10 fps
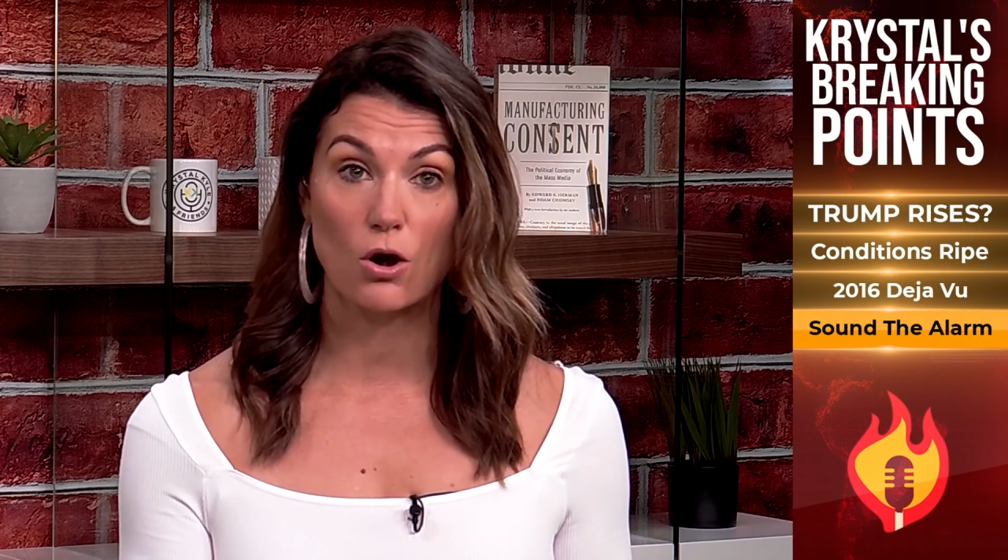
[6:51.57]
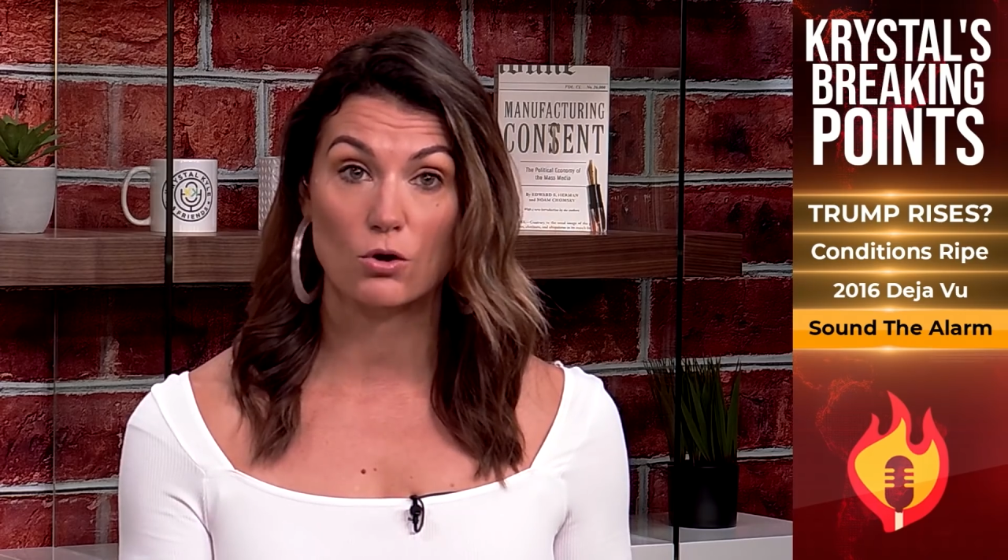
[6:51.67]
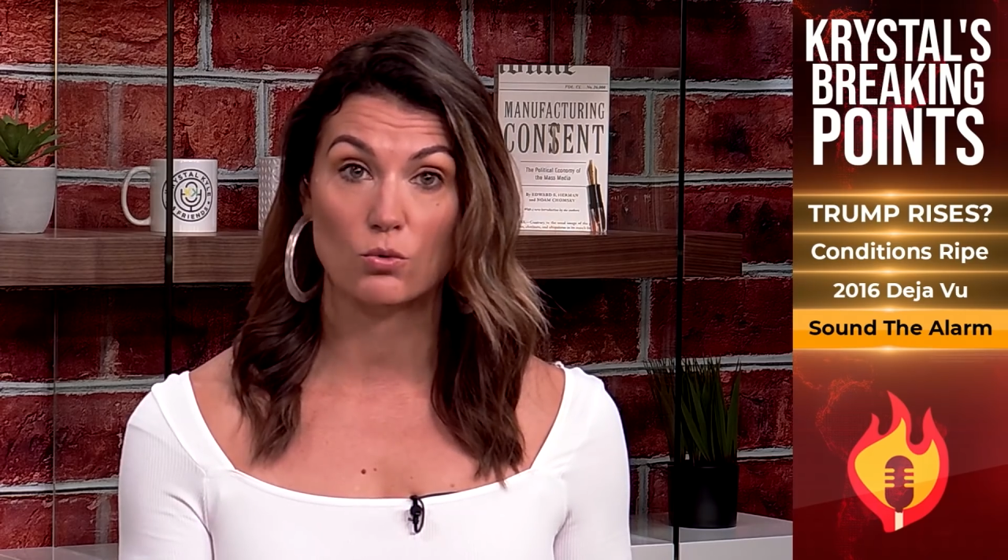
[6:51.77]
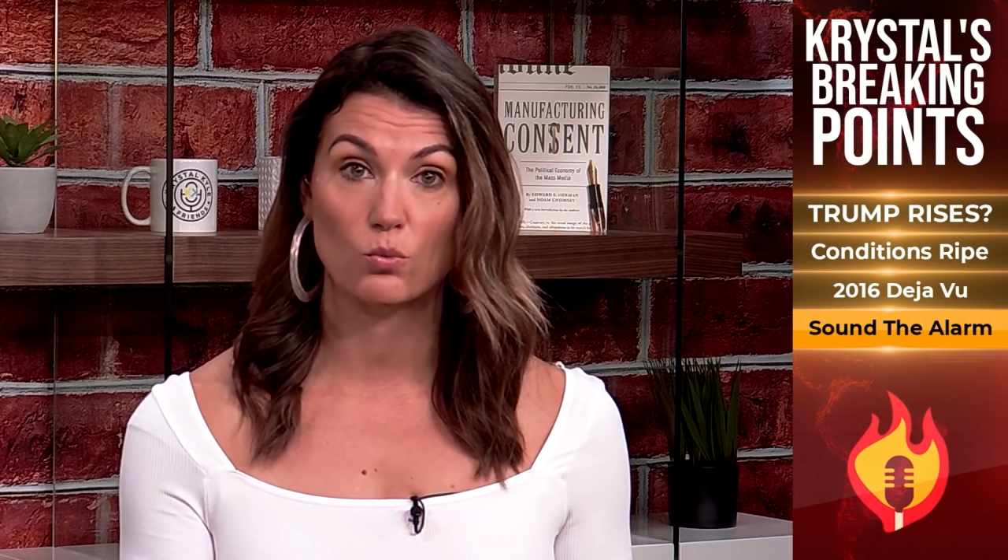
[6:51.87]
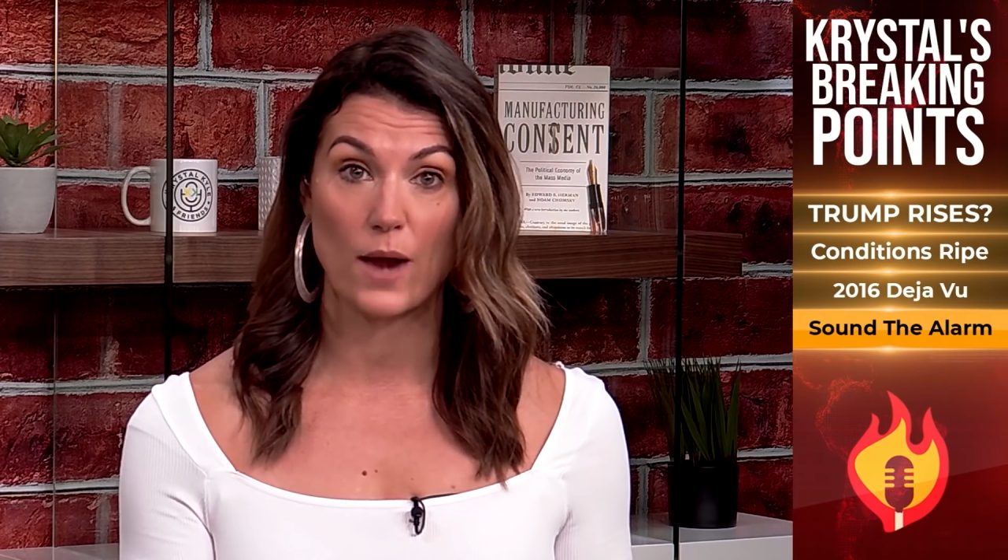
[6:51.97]

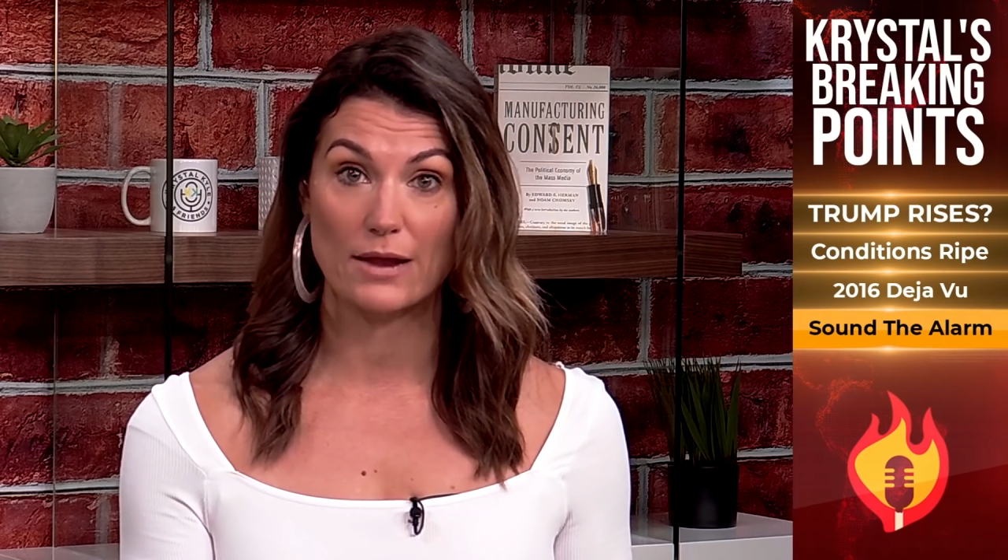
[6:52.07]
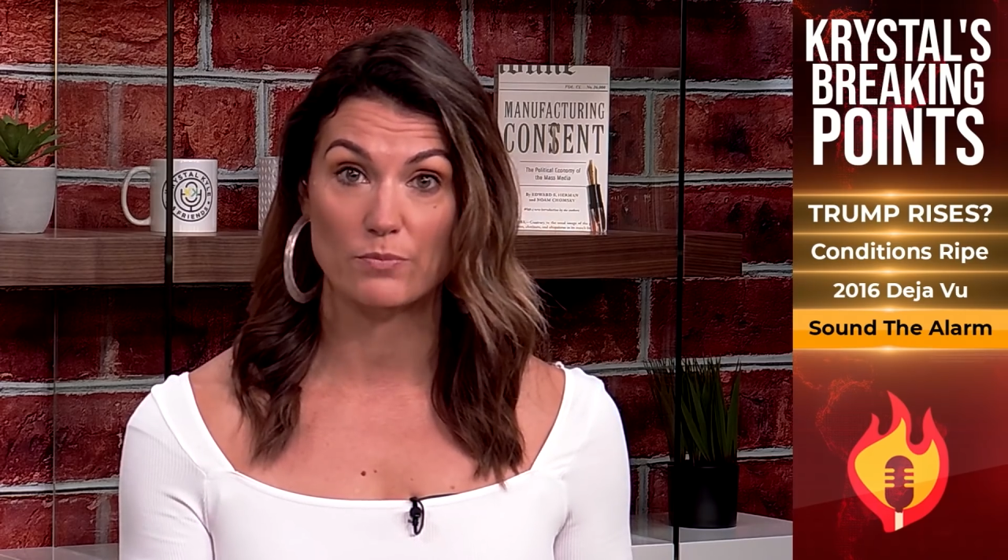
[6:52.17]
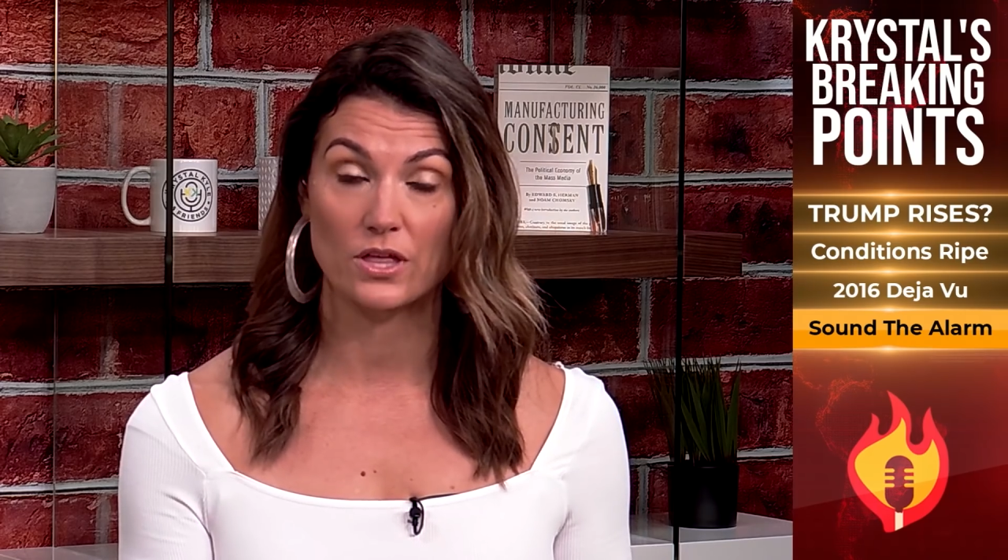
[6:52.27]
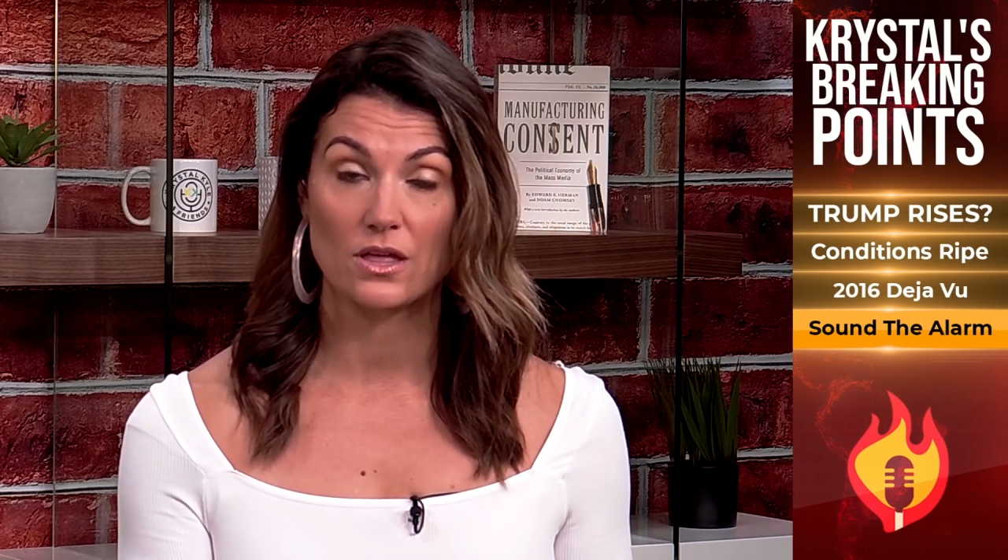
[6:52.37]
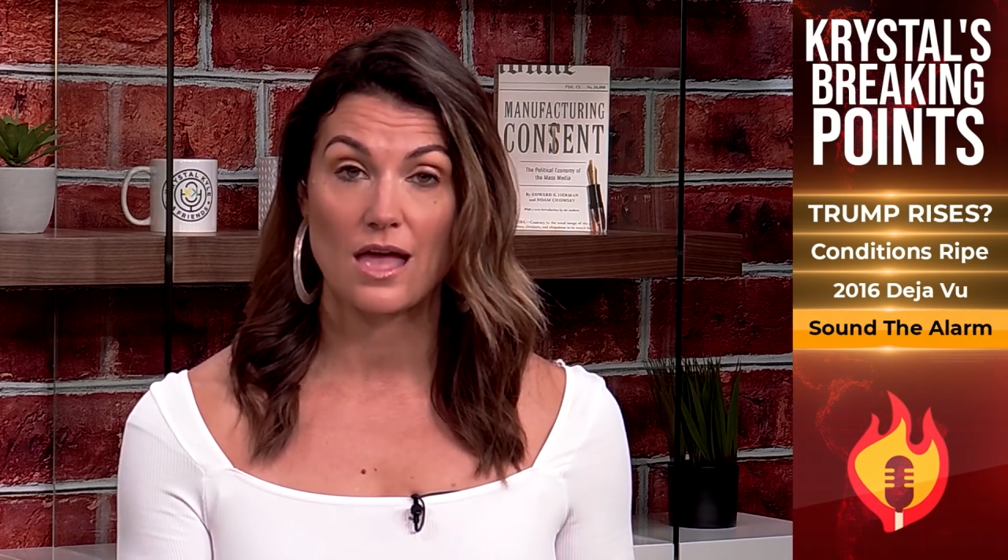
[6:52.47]
are
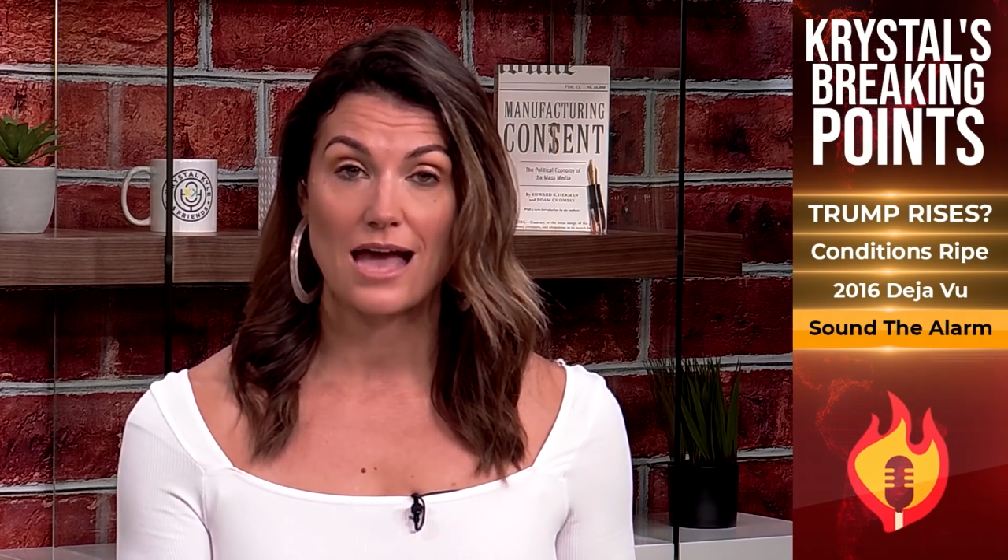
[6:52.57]
ripe.